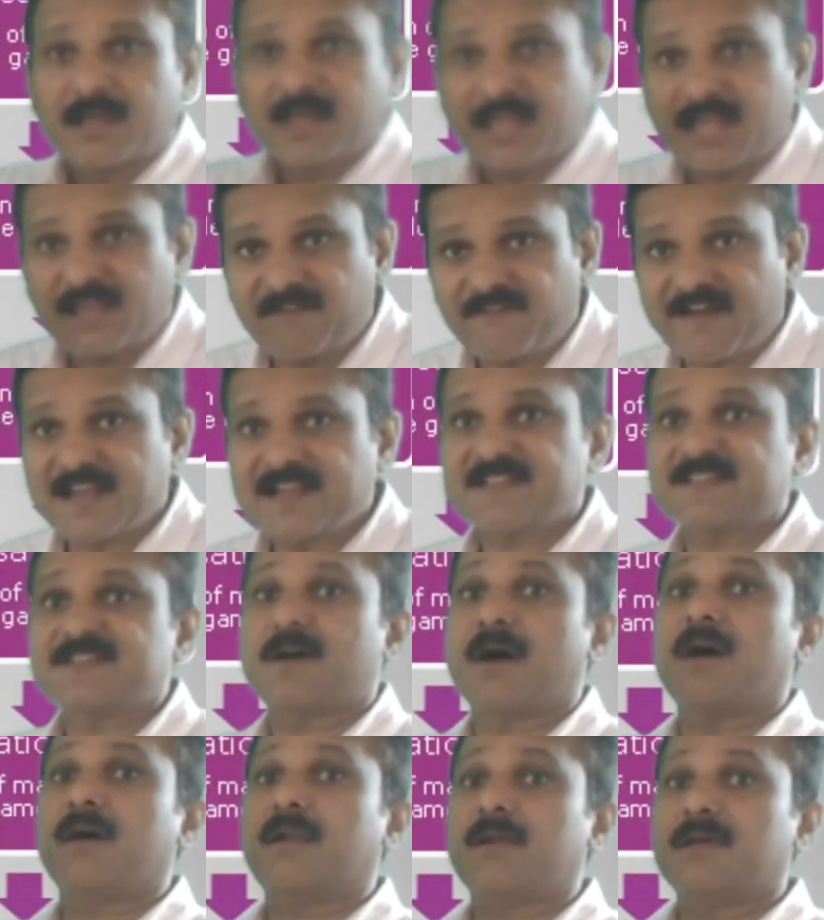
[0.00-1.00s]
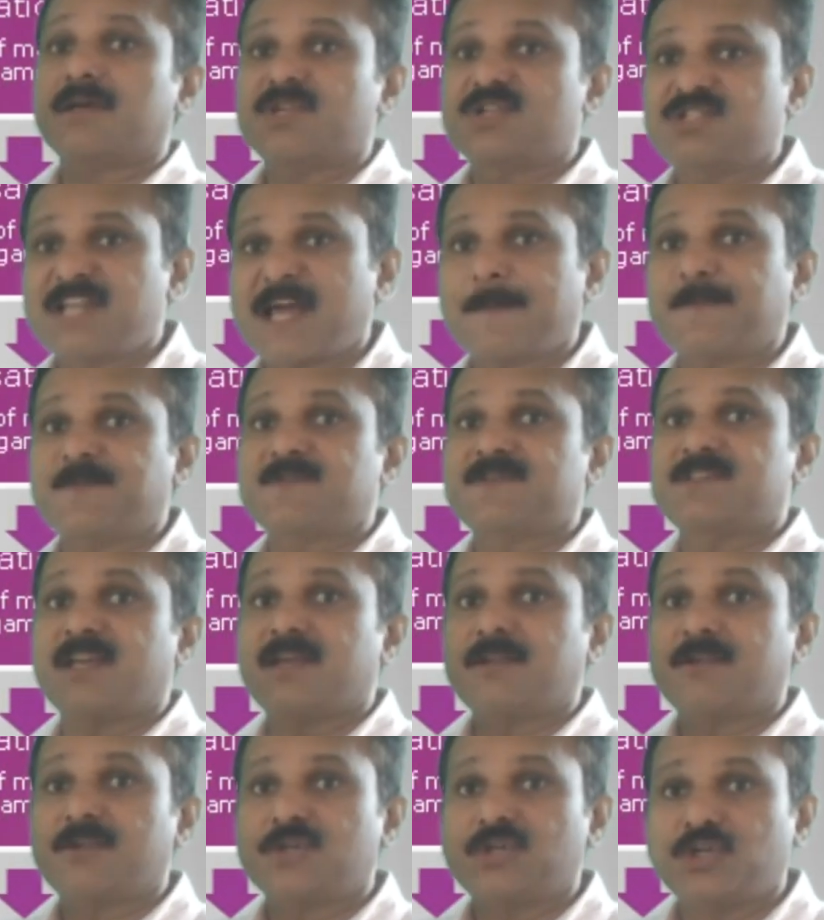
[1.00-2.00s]
events or steps
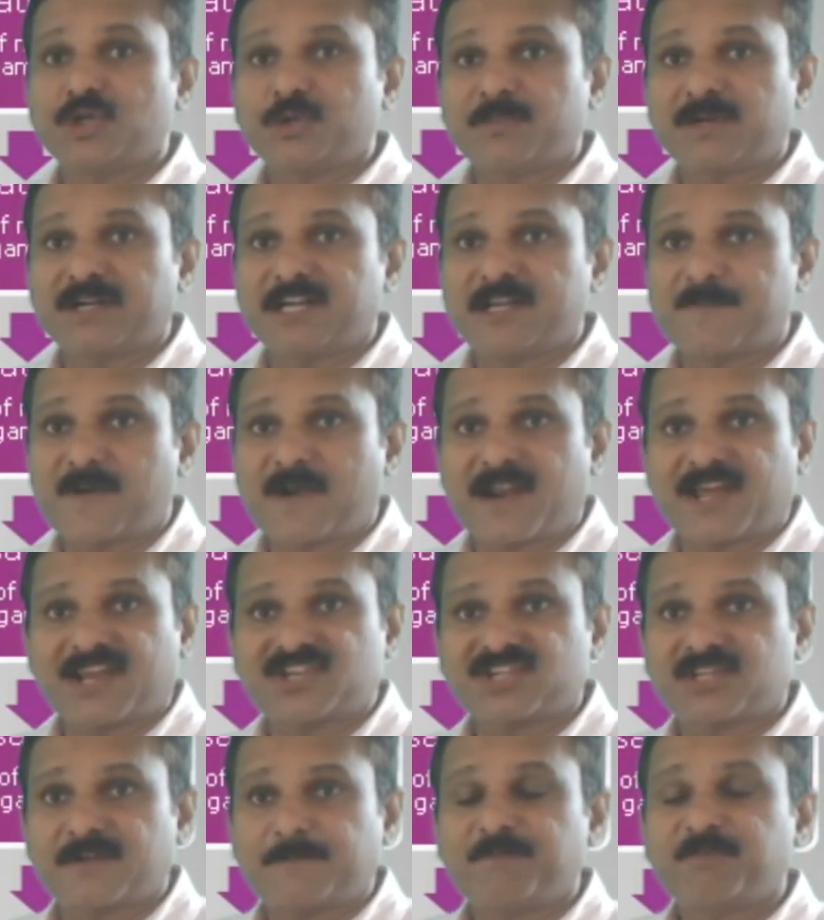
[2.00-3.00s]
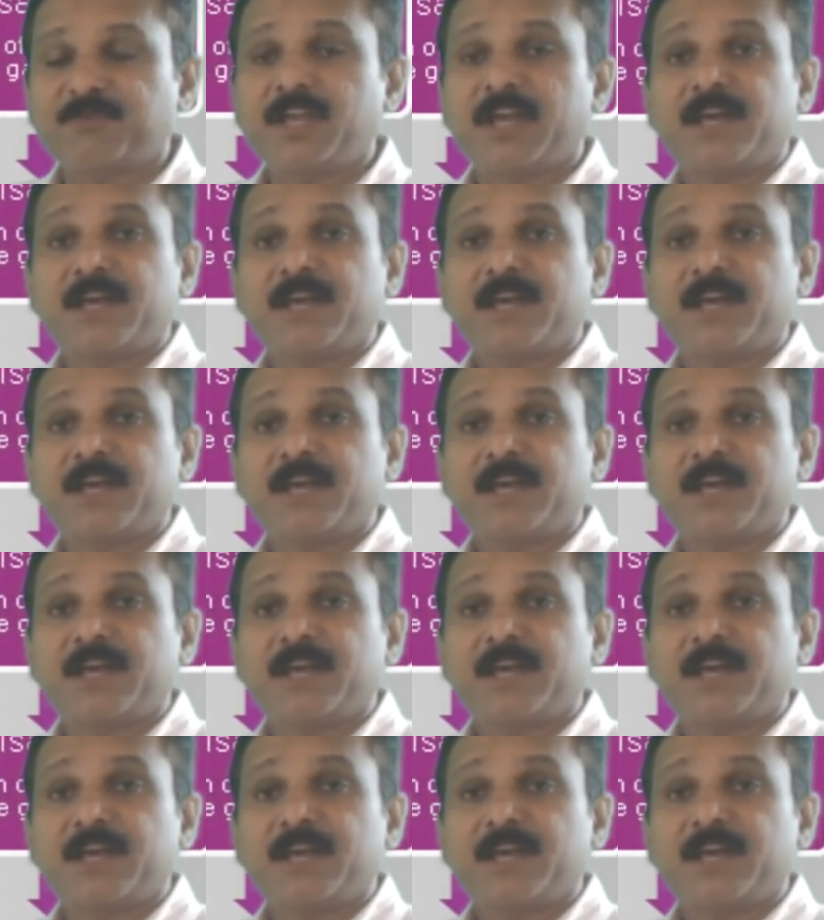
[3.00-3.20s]
in human reproduction.